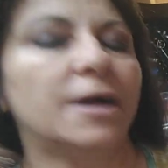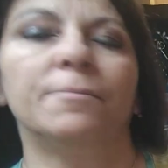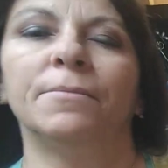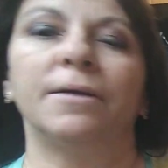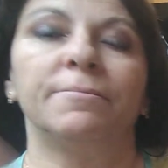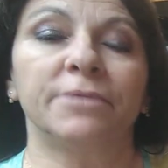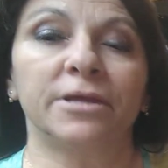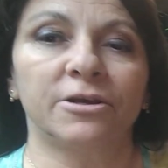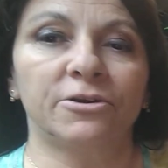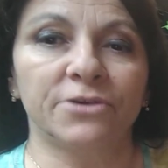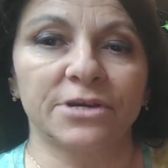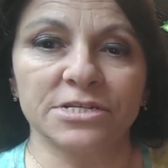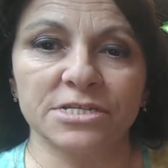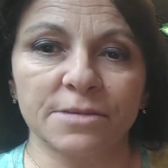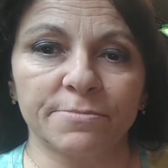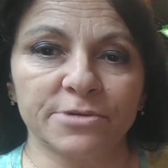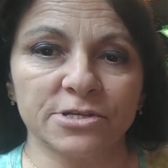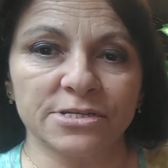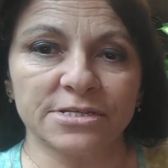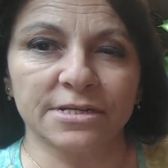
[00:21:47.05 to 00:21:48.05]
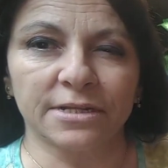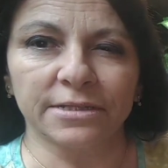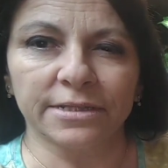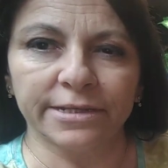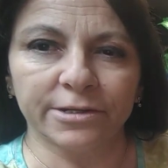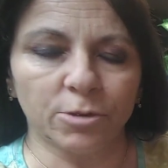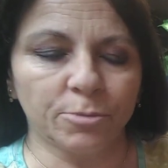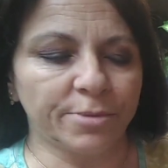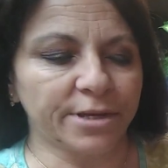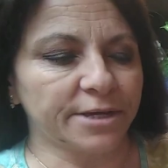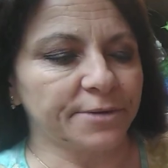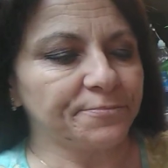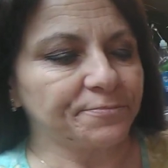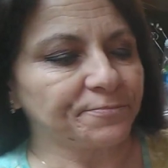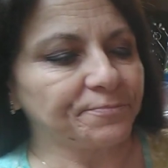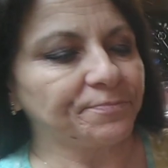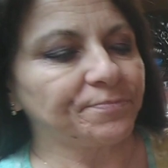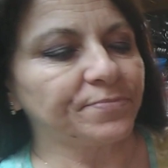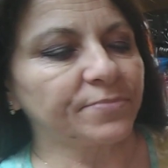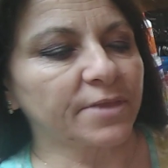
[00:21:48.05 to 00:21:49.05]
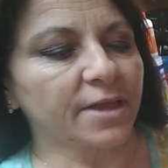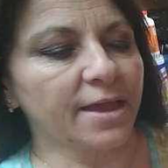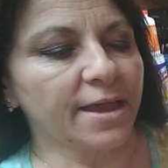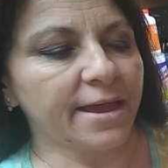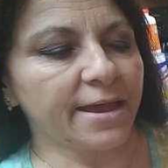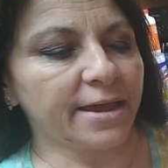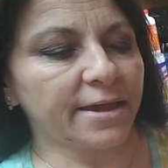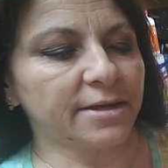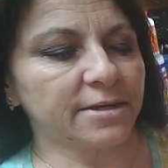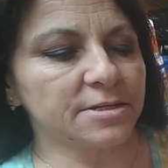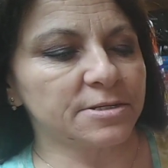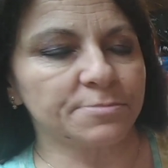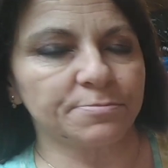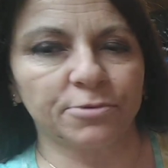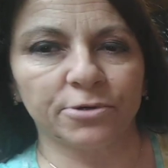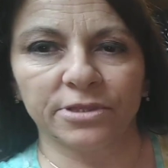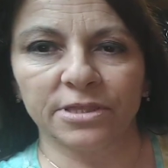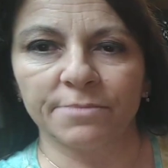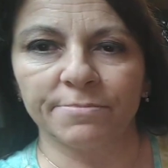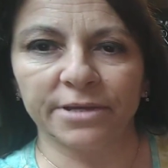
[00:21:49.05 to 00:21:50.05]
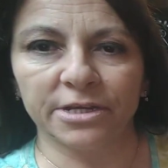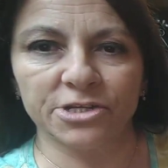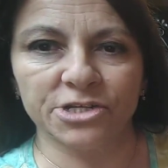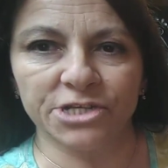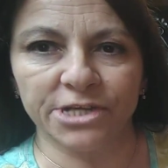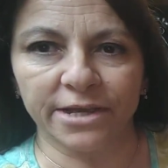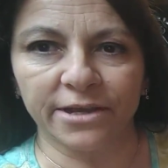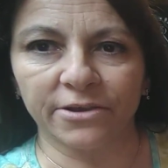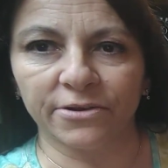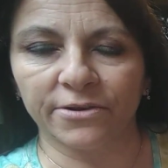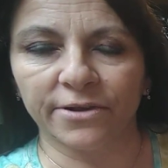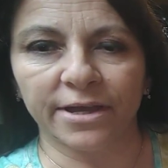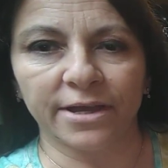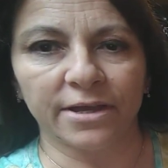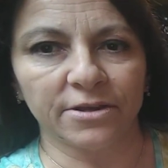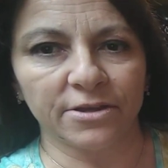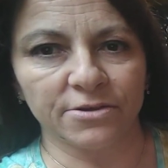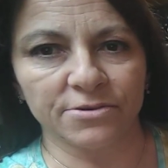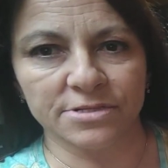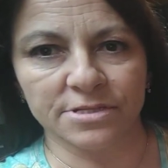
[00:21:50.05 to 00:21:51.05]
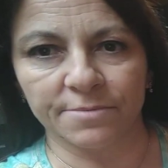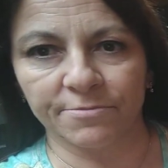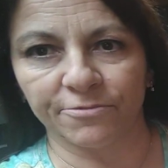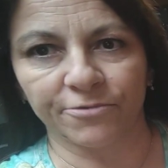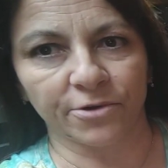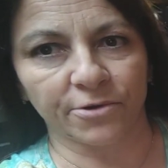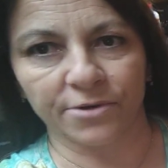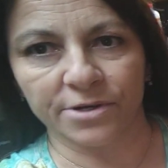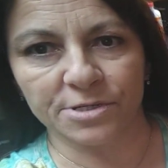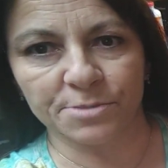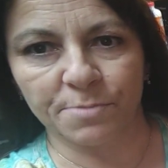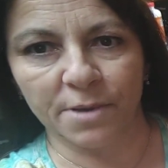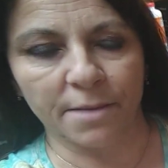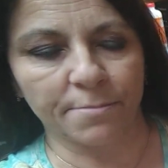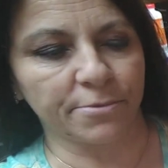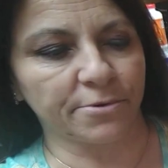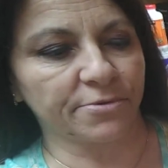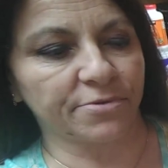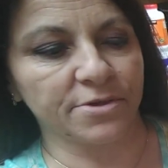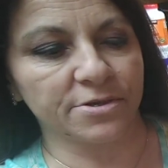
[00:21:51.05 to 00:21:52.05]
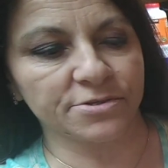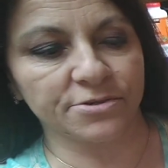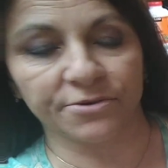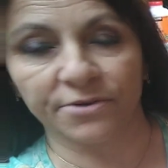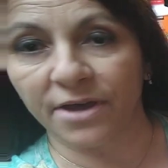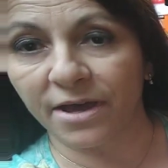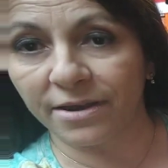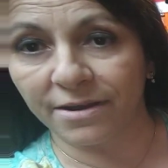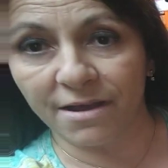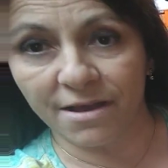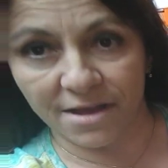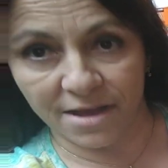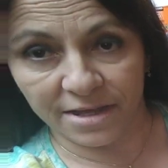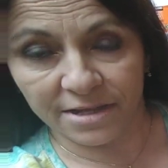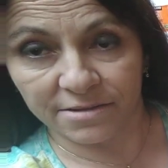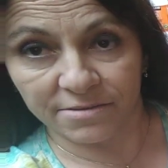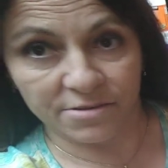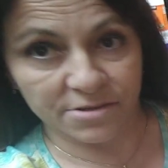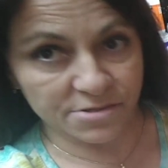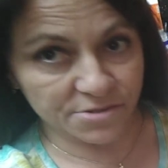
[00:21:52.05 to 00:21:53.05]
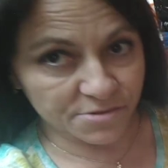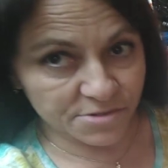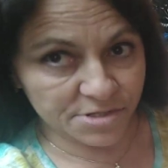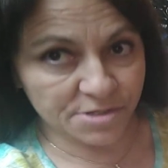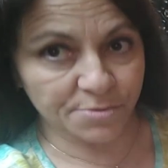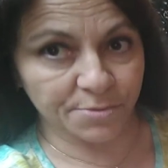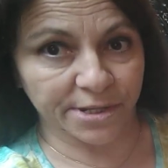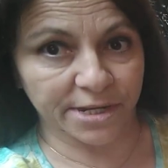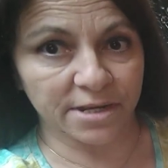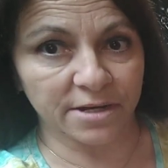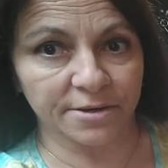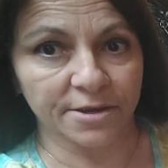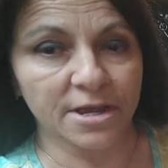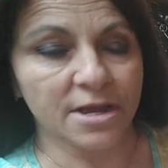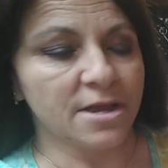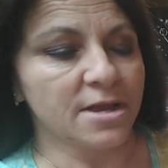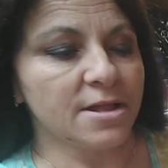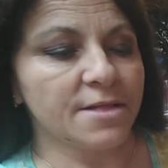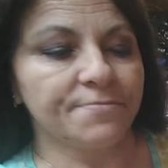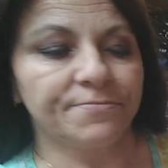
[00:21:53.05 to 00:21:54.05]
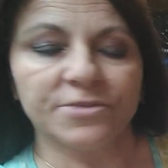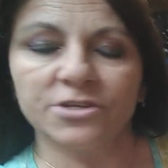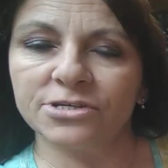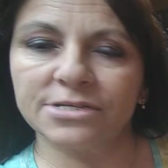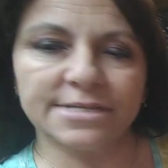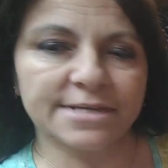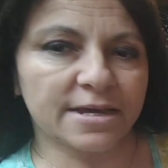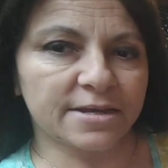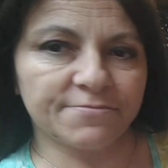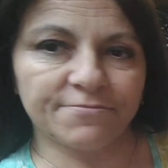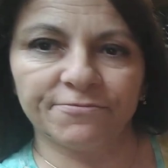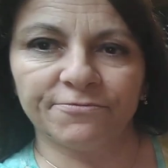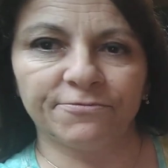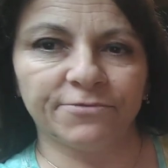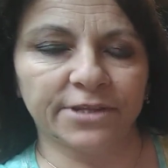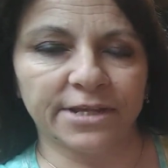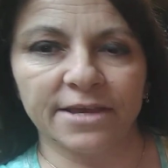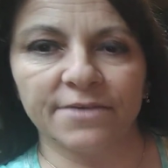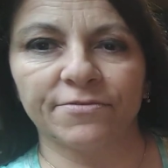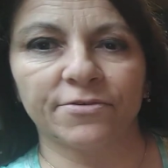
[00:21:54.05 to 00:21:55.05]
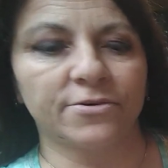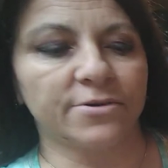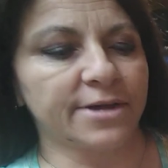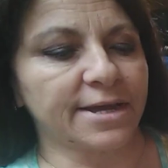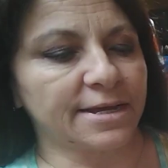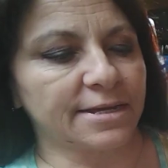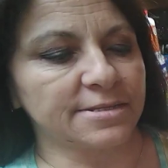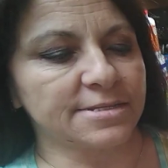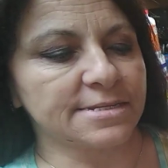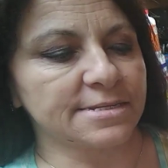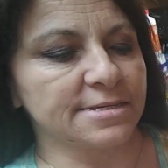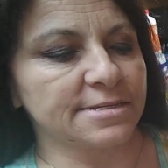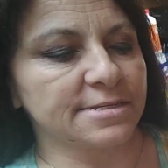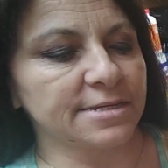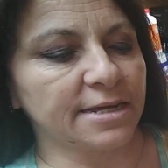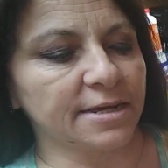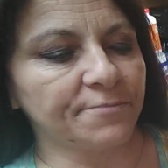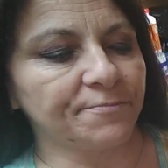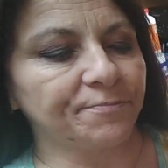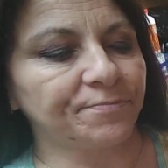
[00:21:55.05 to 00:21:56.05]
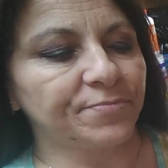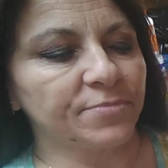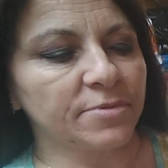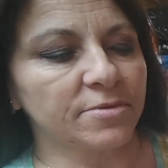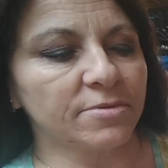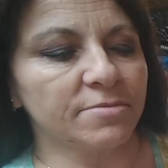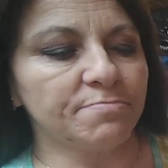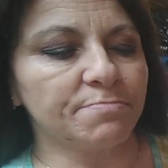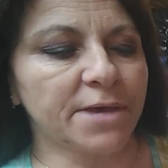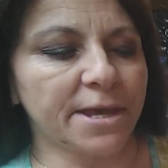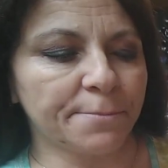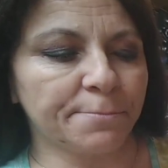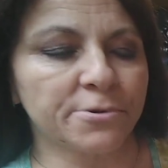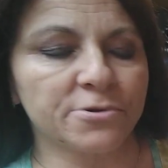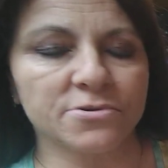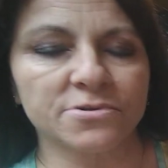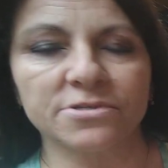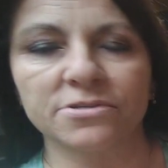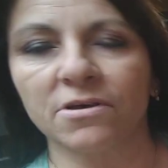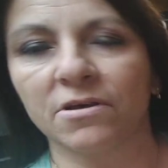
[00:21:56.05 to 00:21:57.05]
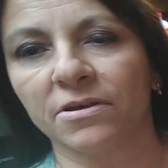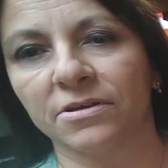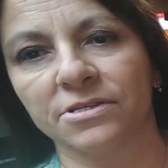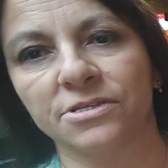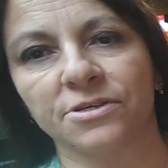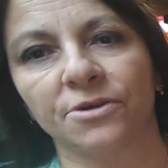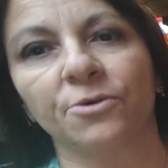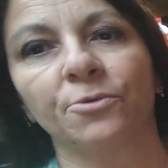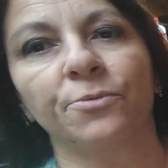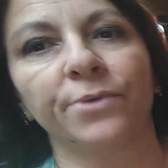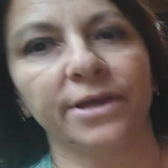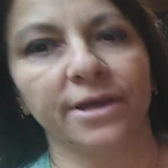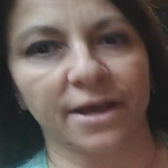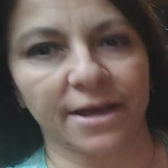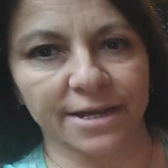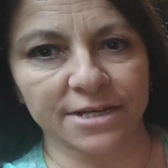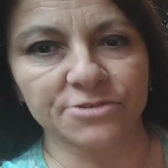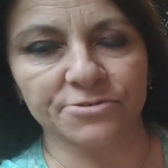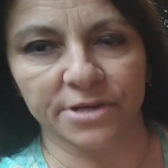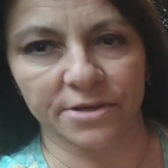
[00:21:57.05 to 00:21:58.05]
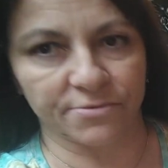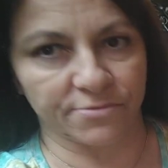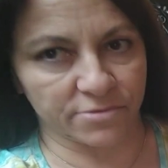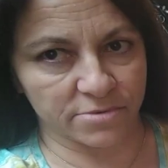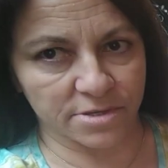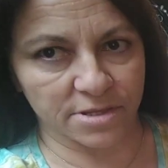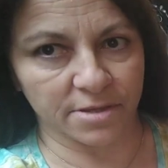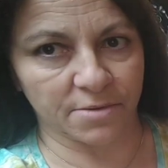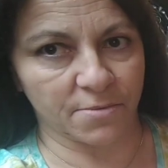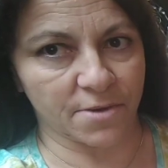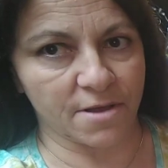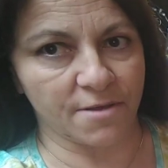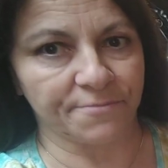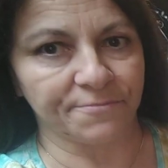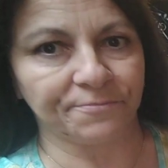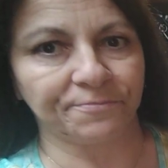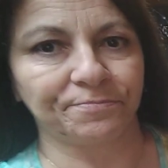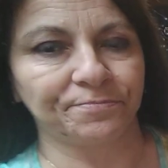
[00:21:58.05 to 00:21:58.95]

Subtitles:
going to crush them just a little bit and put them in a shaker and use them for crushed pepper. These are not hot. These are sweet. Just add flavor, add seasoning. Peppers also rehydrate really well.